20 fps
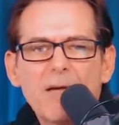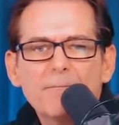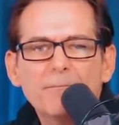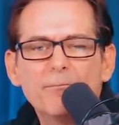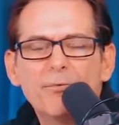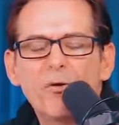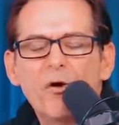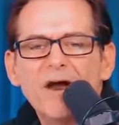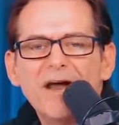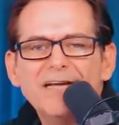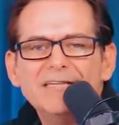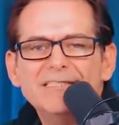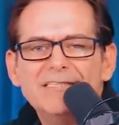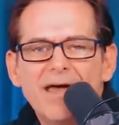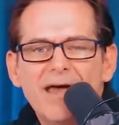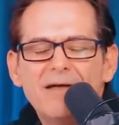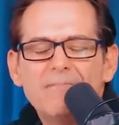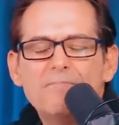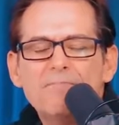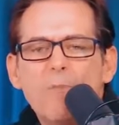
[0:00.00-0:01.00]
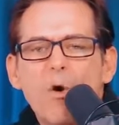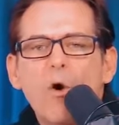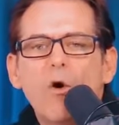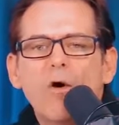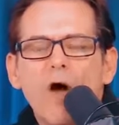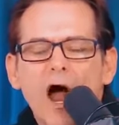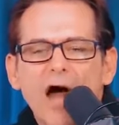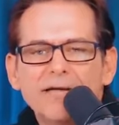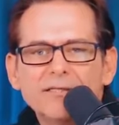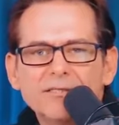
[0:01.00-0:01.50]
brain-dead
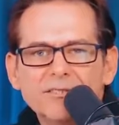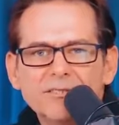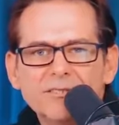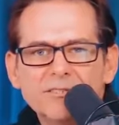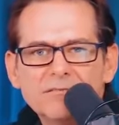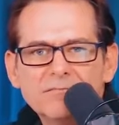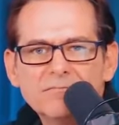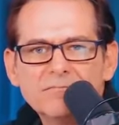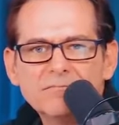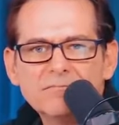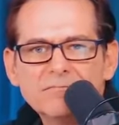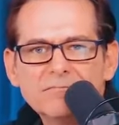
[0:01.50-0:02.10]
morons.